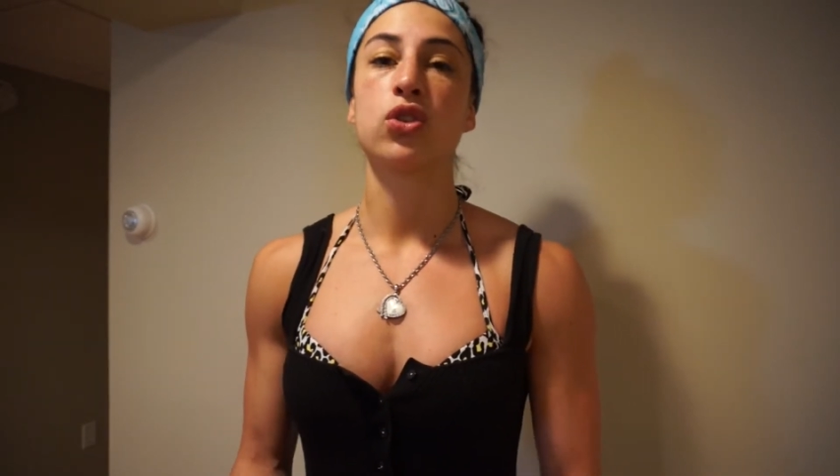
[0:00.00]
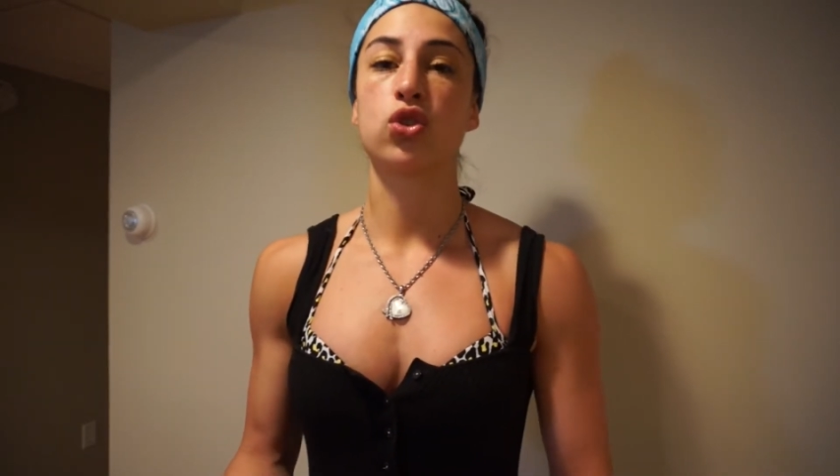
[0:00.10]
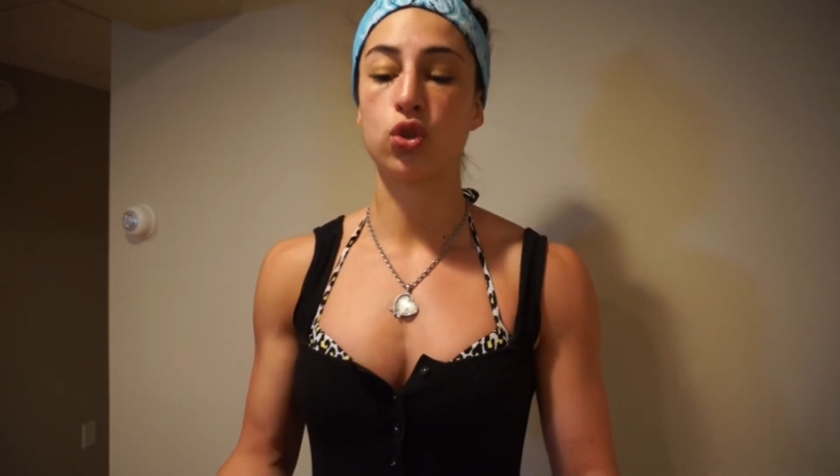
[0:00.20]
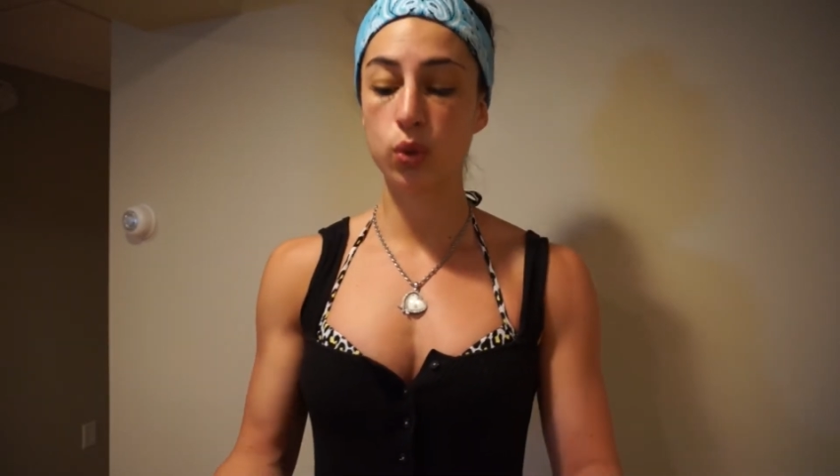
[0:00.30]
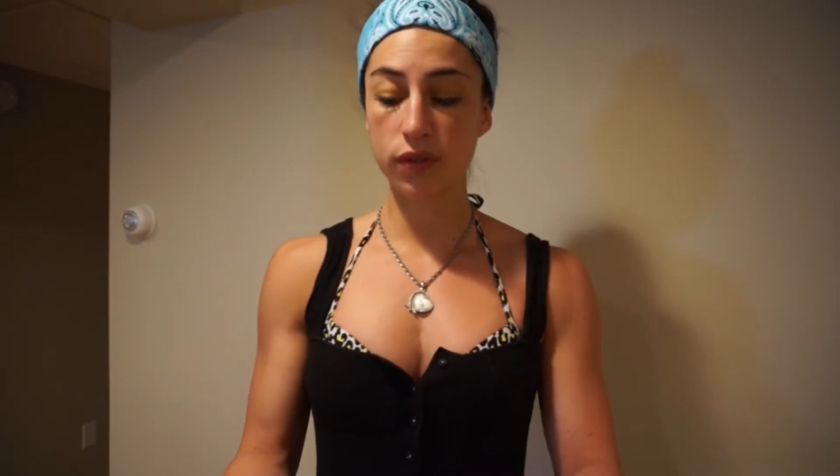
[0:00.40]

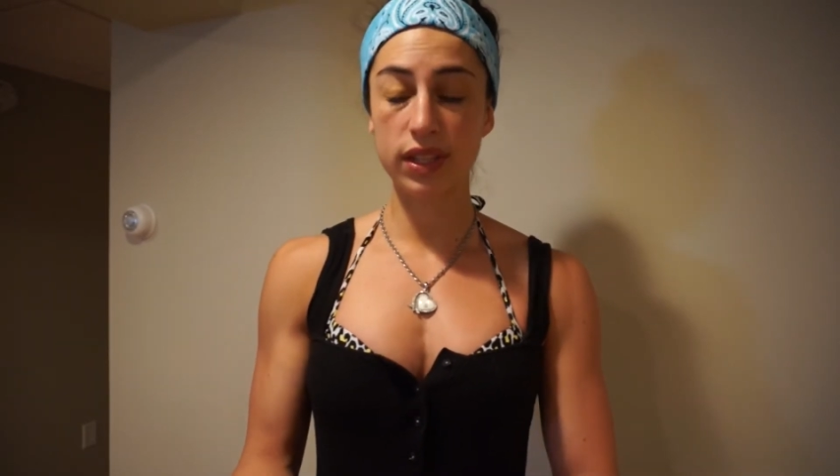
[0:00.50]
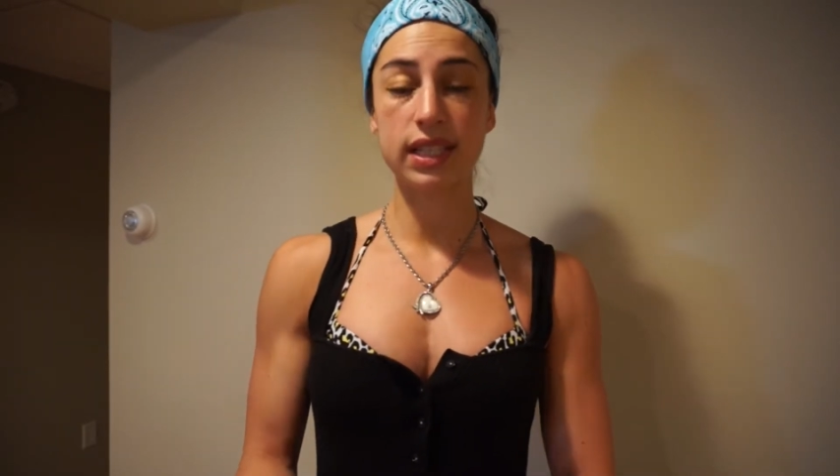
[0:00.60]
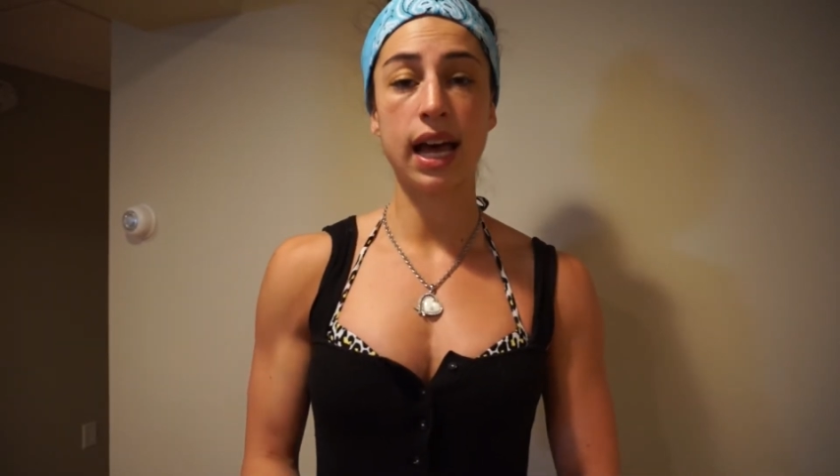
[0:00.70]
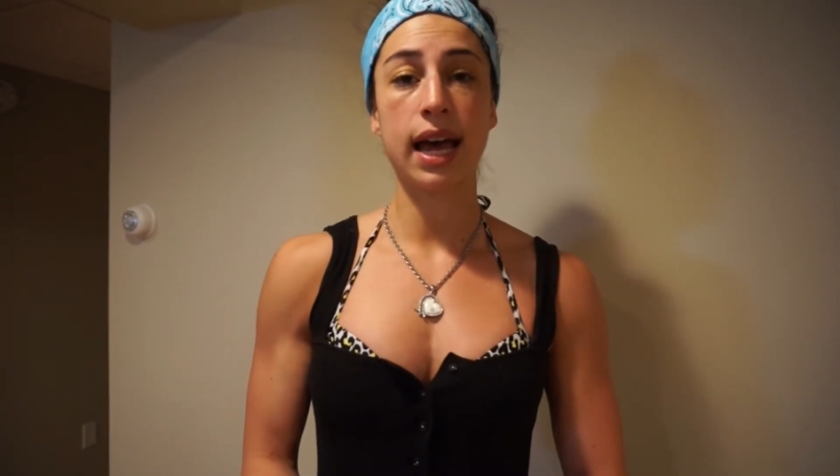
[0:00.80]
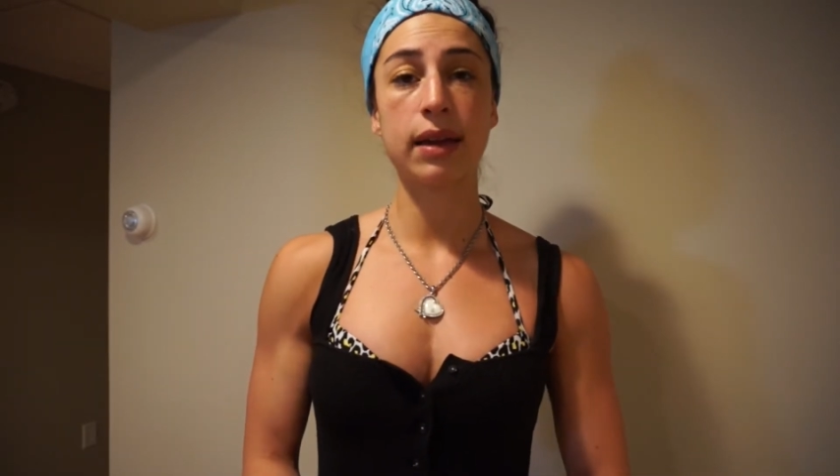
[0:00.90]
Two of the
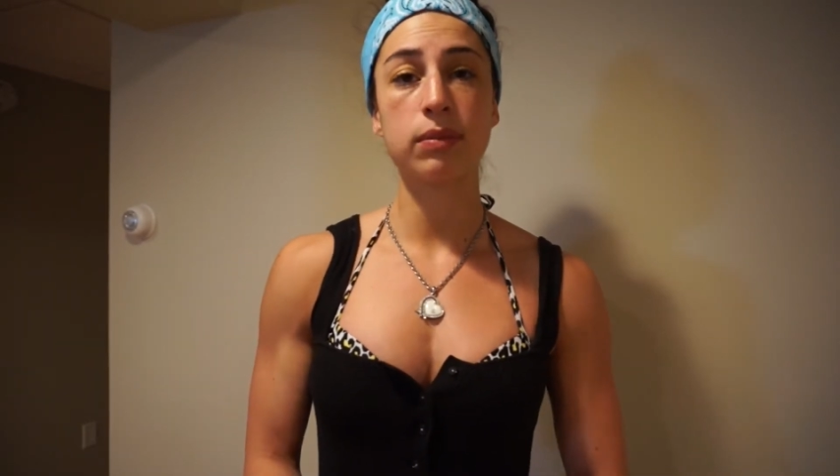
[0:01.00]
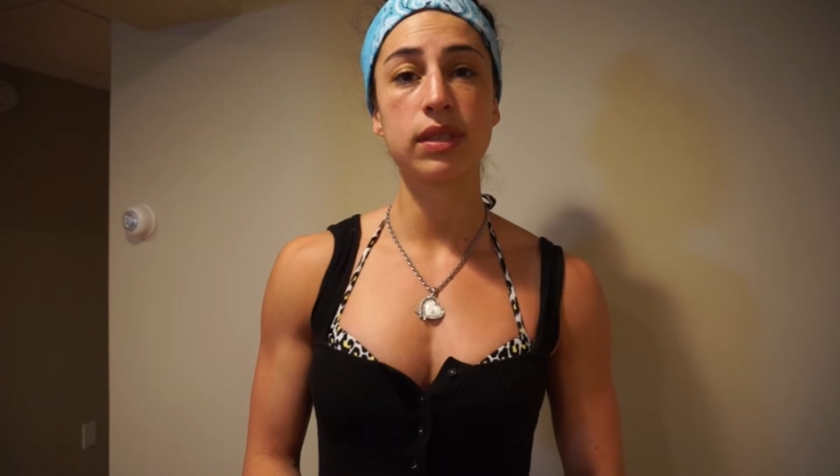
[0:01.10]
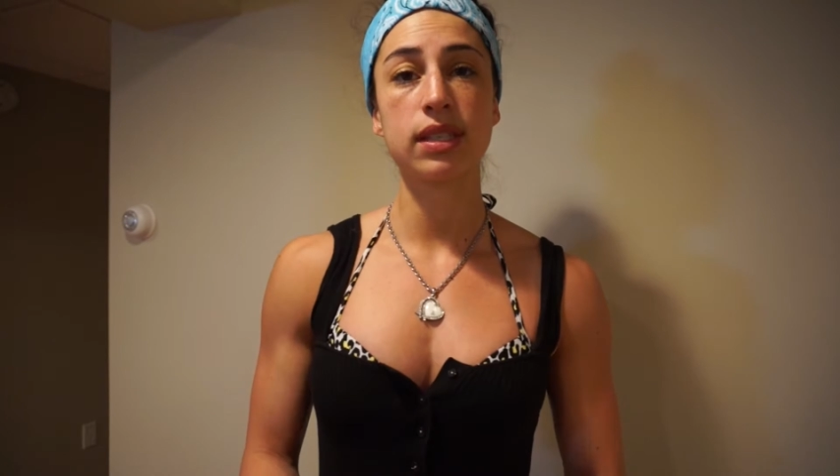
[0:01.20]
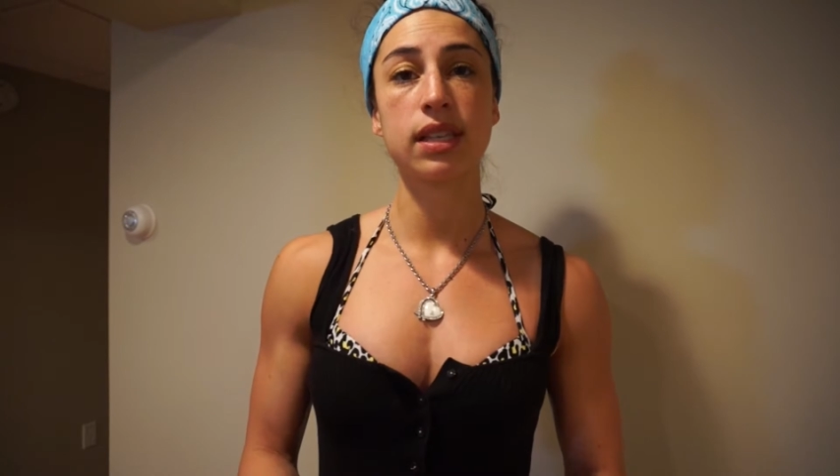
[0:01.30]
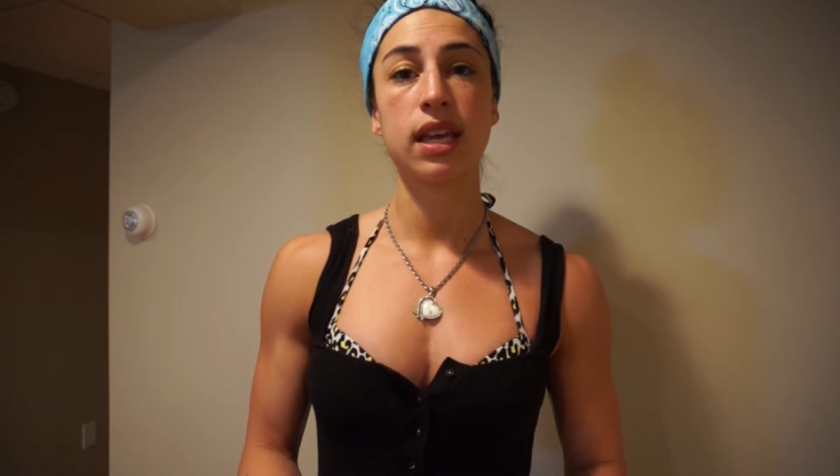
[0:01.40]

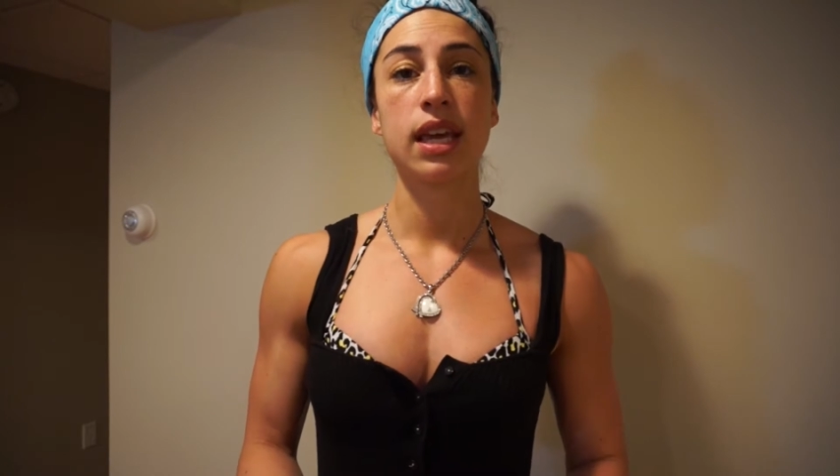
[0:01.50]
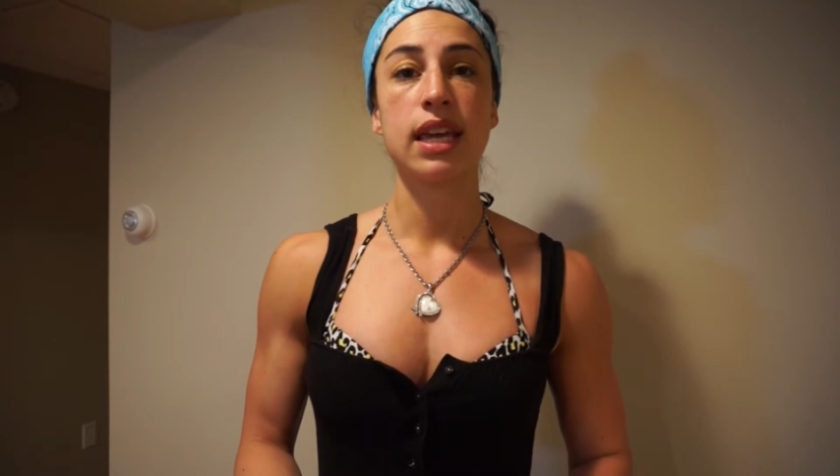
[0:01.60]
times